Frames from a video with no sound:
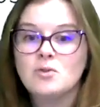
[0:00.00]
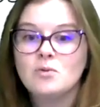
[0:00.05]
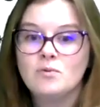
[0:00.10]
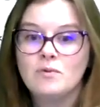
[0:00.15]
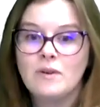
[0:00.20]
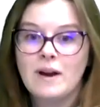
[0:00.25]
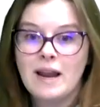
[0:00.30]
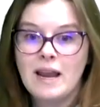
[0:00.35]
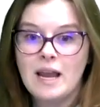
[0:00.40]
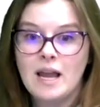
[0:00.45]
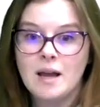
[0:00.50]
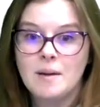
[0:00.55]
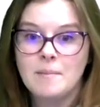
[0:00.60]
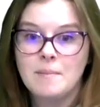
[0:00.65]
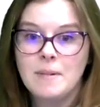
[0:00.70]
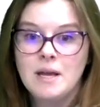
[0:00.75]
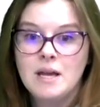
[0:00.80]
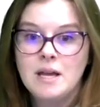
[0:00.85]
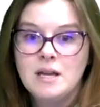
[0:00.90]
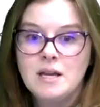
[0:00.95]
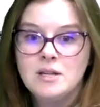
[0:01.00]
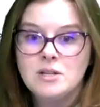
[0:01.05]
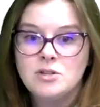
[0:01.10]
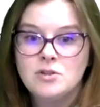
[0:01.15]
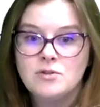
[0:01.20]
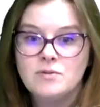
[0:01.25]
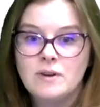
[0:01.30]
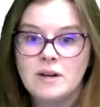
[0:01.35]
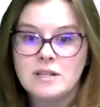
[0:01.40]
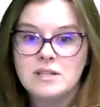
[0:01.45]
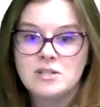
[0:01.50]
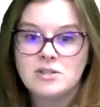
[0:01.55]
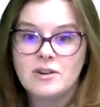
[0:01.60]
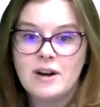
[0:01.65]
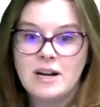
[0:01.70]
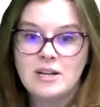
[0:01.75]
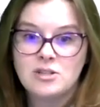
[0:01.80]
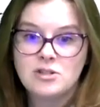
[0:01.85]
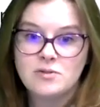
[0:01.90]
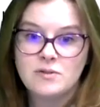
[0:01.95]
RAM to run
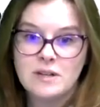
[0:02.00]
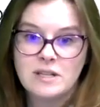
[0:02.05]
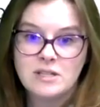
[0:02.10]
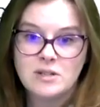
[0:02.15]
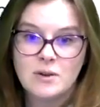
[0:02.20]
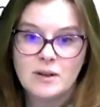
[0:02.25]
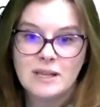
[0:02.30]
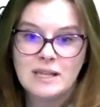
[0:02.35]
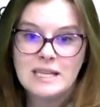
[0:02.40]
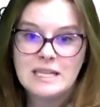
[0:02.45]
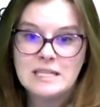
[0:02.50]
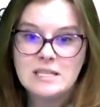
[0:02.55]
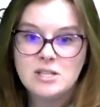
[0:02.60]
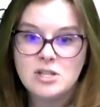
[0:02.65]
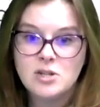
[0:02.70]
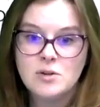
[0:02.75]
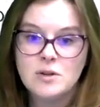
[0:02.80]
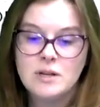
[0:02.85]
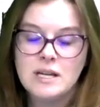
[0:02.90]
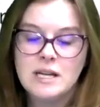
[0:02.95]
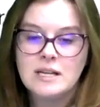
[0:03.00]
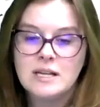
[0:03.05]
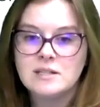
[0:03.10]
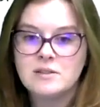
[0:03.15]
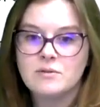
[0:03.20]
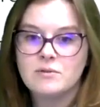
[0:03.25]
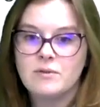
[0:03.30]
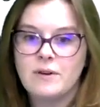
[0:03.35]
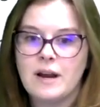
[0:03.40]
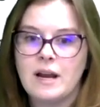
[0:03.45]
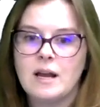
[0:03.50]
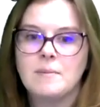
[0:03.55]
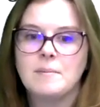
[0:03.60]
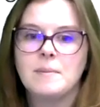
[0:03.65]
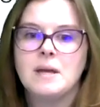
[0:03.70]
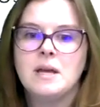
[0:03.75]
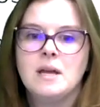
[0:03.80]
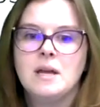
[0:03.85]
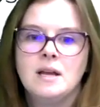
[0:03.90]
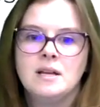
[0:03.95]
Scratch 3, so at least 2 gigs of RAM
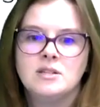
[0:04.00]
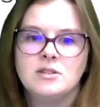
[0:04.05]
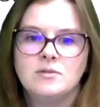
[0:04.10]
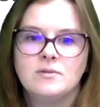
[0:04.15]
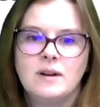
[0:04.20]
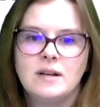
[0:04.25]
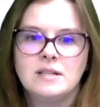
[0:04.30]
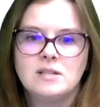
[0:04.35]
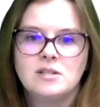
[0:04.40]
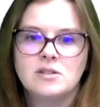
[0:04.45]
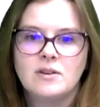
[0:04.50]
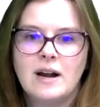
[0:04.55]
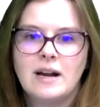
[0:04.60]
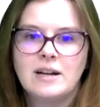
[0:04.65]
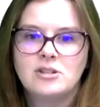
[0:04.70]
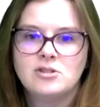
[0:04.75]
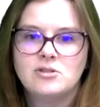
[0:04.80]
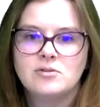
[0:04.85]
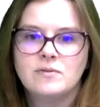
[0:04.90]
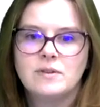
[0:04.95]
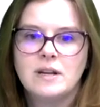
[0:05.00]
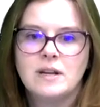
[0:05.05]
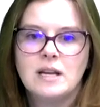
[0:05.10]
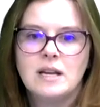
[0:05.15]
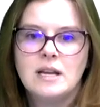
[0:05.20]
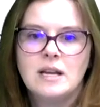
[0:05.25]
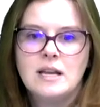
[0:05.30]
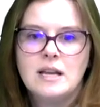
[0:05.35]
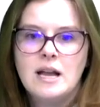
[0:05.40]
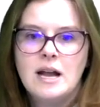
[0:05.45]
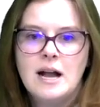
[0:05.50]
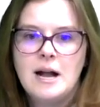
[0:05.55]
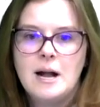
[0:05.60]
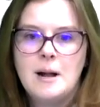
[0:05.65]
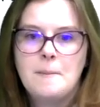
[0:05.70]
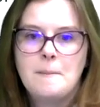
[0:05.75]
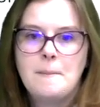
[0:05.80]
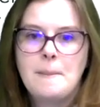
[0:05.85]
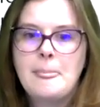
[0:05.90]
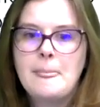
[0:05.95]
to run Scratch 3.
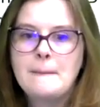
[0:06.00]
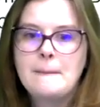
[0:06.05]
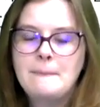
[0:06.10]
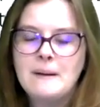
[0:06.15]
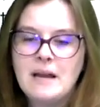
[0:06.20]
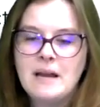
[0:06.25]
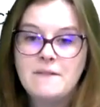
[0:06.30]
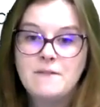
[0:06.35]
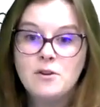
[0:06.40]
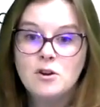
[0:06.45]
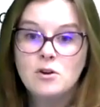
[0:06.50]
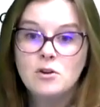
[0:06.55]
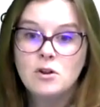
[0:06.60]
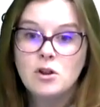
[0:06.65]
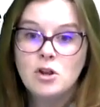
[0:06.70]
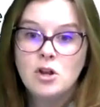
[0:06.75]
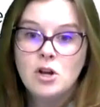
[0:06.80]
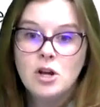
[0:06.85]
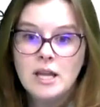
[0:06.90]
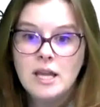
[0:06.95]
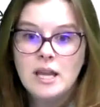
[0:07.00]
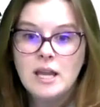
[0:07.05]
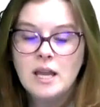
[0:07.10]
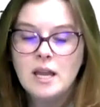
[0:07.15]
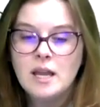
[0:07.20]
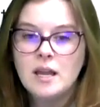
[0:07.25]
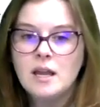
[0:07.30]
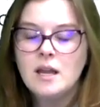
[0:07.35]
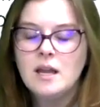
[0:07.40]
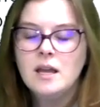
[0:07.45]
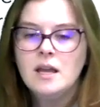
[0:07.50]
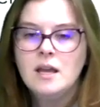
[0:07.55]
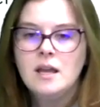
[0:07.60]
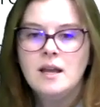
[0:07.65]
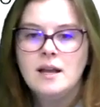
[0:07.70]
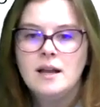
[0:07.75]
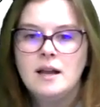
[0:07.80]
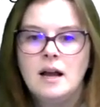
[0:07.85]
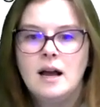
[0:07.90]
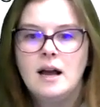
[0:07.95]
But if you're looking
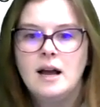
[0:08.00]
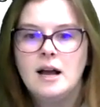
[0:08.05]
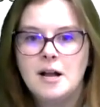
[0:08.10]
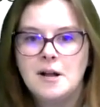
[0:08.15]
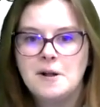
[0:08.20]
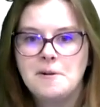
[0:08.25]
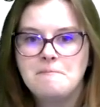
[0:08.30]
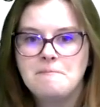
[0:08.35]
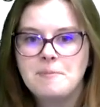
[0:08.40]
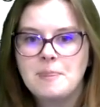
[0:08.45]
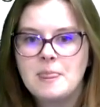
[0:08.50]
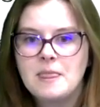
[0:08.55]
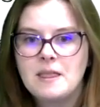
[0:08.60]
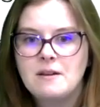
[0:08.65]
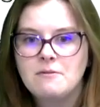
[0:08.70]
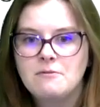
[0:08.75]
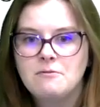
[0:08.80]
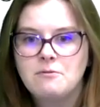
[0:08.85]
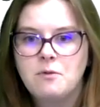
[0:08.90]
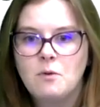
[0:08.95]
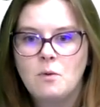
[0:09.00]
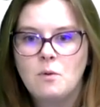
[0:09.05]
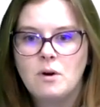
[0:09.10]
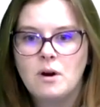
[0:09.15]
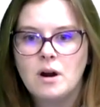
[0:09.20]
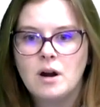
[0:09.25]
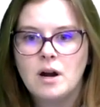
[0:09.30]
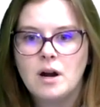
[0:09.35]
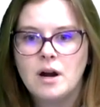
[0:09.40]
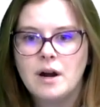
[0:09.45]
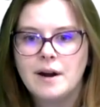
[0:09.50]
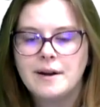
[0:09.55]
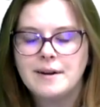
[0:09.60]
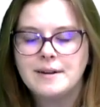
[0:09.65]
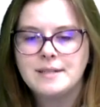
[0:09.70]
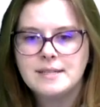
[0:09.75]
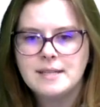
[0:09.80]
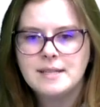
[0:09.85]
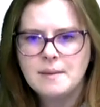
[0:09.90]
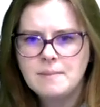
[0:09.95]
for
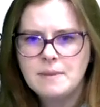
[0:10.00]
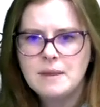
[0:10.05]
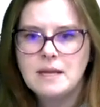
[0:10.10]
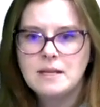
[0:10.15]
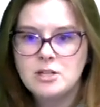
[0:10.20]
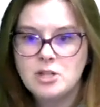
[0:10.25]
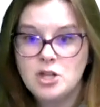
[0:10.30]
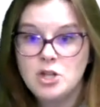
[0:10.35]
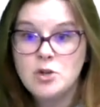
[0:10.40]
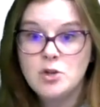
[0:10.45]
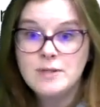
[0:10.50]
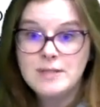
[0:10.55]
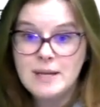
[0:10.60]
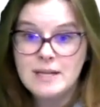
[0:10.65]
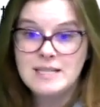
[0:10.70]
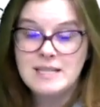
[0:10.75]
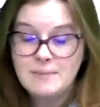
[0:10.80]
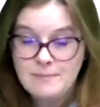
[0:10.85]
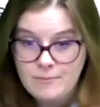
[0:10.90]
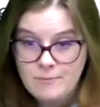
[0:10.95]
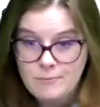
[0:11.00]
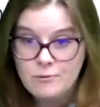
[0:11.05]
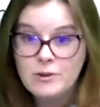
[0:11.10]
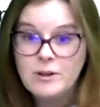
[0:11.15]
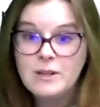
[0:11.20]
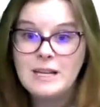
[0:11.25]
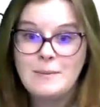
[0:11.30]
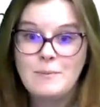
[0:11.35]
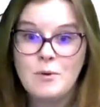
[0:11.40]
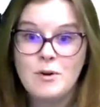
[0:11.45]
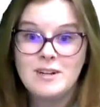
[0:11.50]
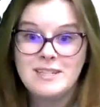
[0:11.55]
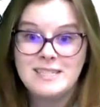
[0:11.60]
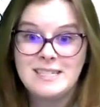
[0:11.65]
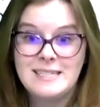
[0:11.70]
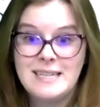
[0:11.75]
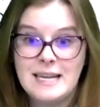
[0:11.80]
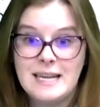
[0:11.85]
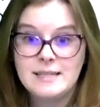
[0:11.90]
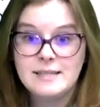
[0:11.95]
something to use as really more as a
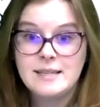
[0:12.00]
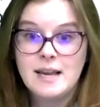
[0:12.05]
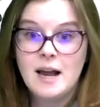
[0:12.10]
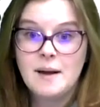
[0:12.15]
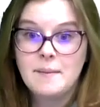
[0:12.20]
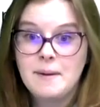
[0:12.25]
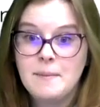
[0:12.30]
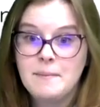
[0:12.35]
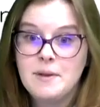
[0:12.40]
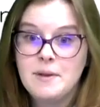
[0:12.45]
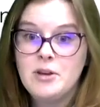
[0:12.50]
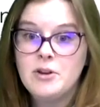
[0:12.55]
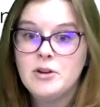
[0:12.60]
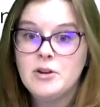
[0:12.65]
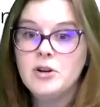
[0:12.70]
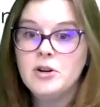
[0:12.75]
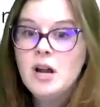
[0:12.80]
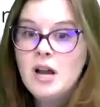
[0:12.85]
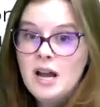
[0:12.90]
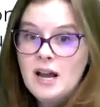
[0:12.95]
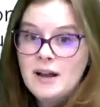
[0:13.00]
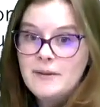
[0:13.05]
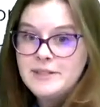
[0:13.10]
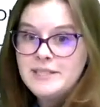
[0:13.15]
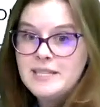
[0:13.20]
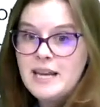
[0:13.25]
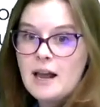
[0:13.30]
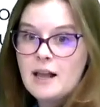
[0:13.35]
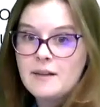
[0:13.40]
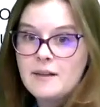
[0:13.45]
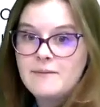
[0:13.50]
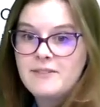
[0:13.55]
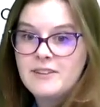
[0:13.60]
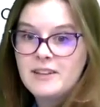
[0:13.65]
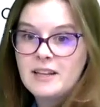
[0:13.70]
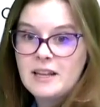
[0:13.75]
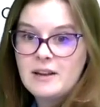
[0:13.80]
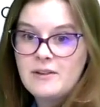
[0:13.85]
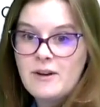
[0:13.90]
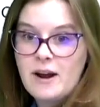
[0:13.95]
desktop computer, I would
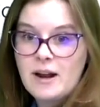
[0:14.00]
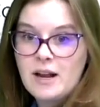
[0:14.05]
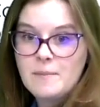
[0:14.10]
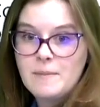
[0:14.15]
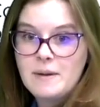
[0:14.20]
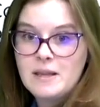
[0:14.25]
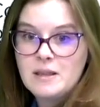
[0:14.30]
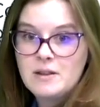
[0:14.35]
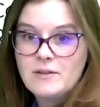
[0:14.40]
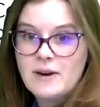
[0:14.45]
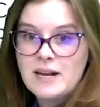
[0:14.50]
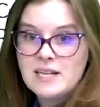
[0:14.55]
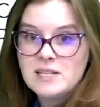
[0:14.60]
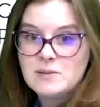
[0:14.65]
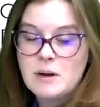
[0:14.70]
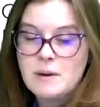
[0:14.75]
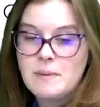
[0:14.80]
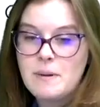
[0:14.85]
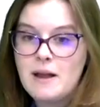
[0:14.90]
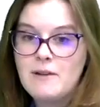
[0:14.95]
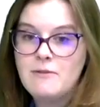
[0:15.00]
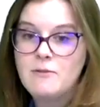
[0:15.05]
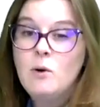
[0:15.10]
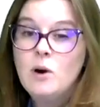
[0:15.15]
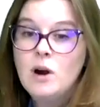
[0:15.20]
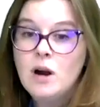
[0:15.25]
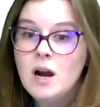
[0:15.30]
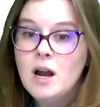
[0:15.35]
definitely recommend the Raspberry Pi 4.